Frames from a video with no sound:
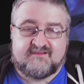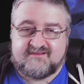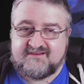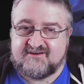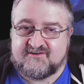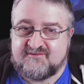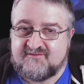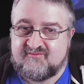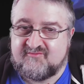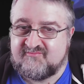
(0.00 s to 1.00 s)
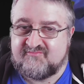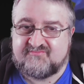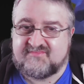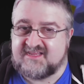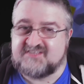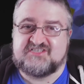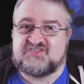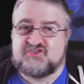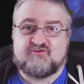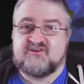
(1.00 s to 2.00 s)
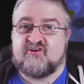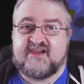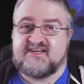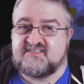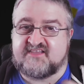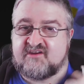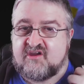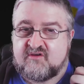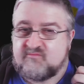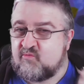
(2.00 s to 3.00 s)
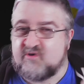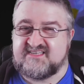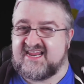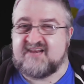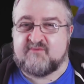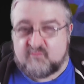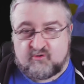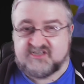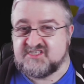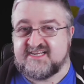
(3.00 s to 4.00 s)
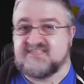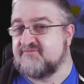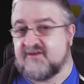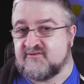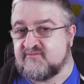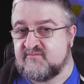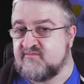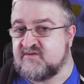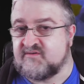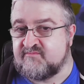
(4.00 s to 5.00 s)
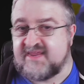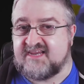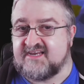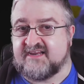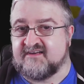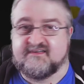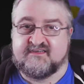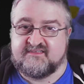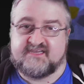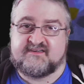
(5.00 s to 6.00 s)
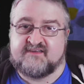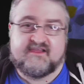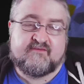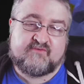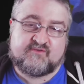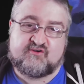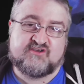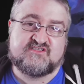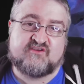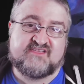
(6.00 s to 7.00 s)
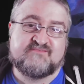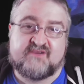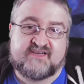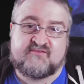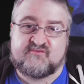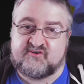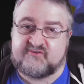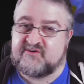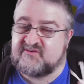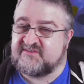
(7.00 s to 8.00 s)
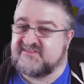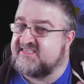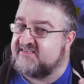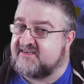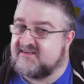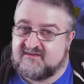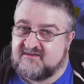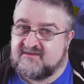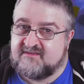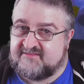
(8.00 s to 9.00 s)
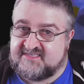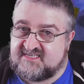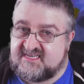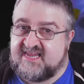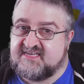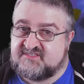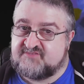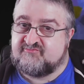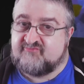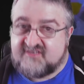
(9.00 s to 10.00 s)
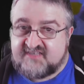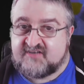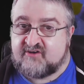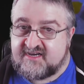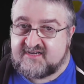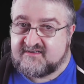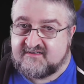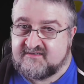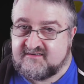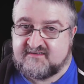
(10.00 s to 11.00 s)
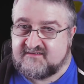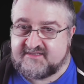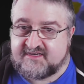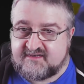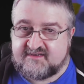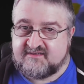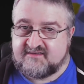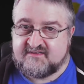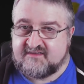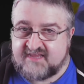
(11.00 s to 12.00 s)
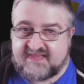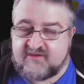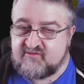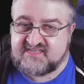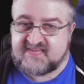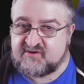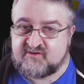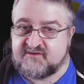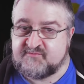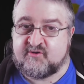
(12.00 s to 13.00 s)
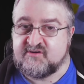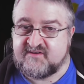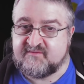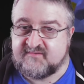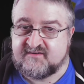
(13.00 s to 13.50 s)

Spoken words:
You know. It's just so annoying. It's like, wasn't anyone watching this film when they were making it? Like, they were costing all this money. Wouldn't have seen, like, this kid's really annoying. Like, how is anyone going to bond with him?